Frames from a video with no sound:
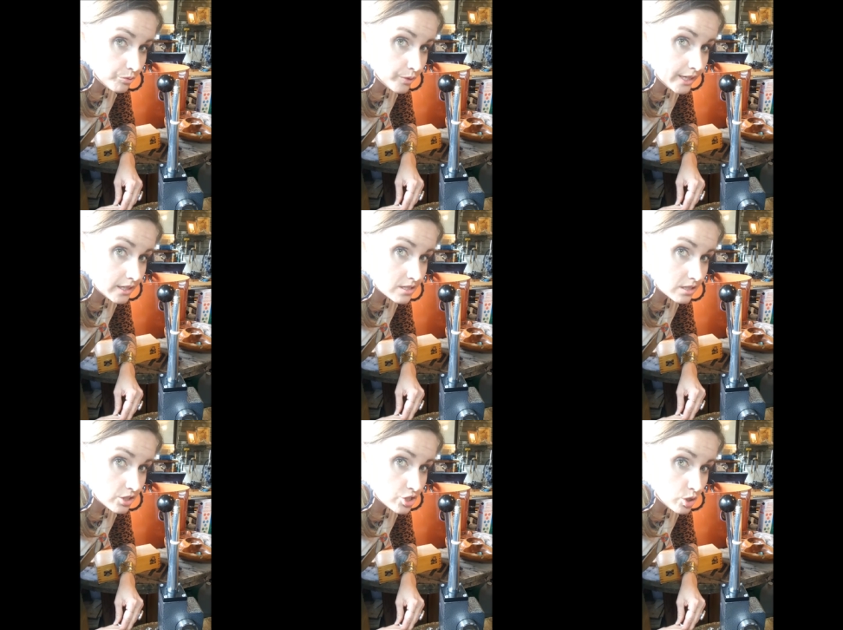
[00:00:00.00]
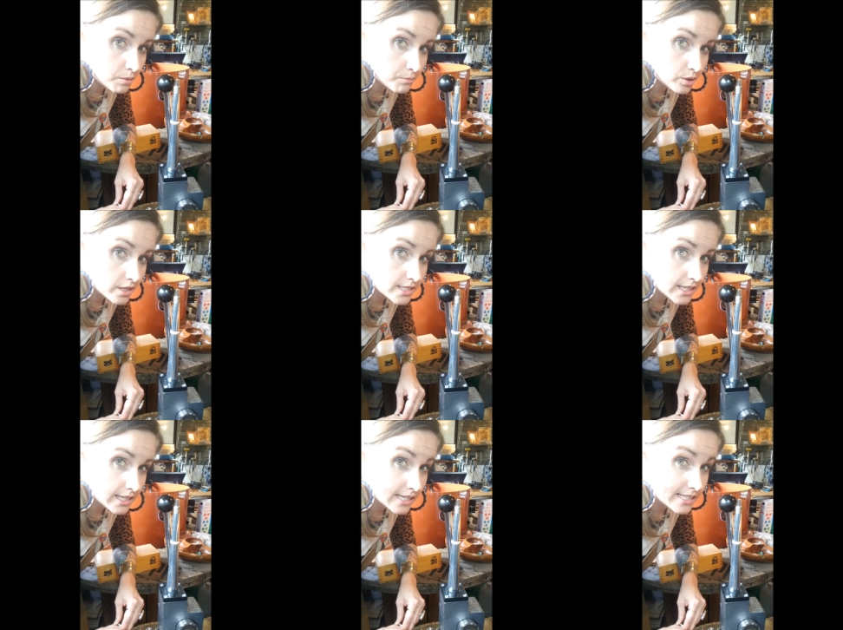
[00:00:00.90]
ring is gonna show up more as
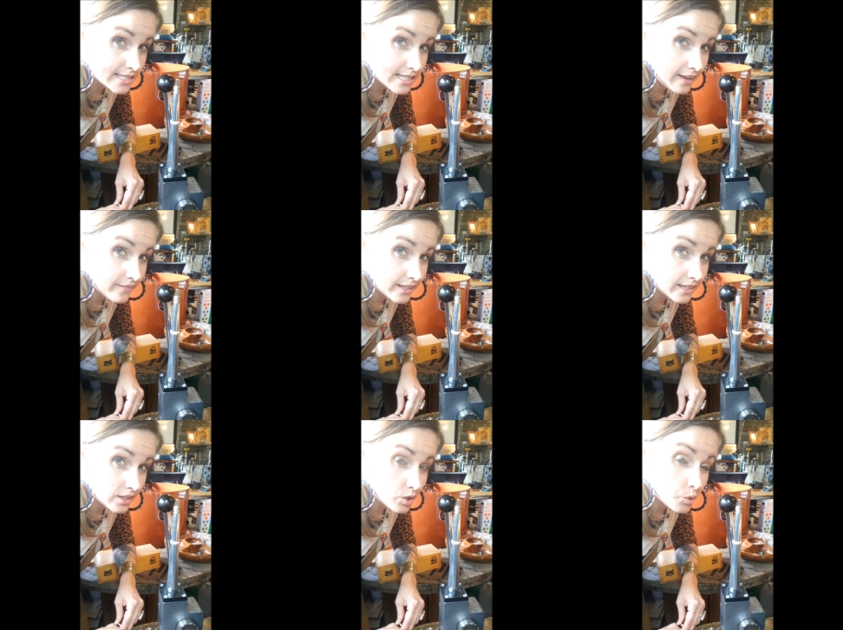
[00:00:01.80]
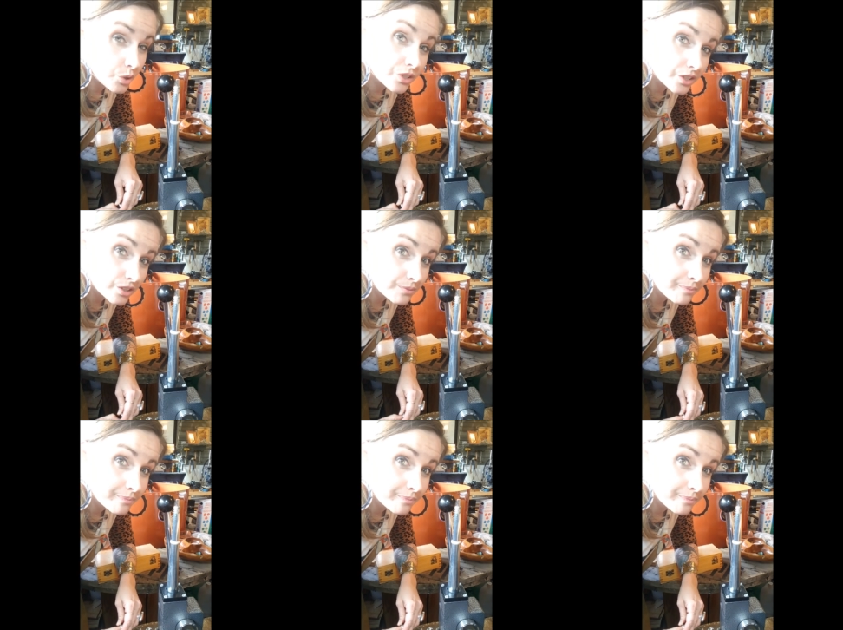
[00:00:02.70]
like a seven and a quarter